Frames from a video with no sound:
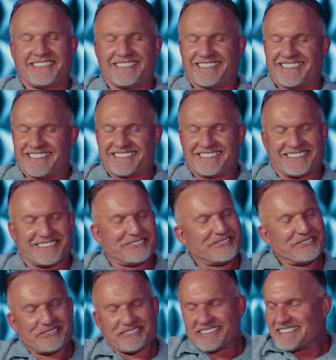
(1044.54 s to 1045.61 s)
that
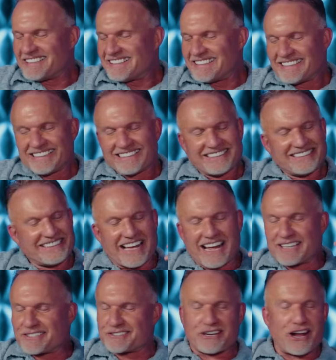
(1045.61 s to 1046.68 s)

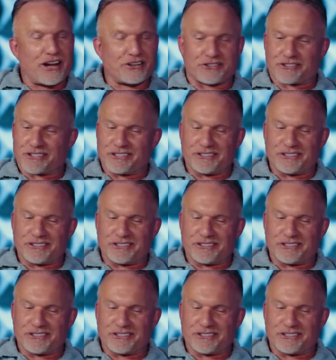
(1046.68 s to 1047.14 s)
well, you know why true. we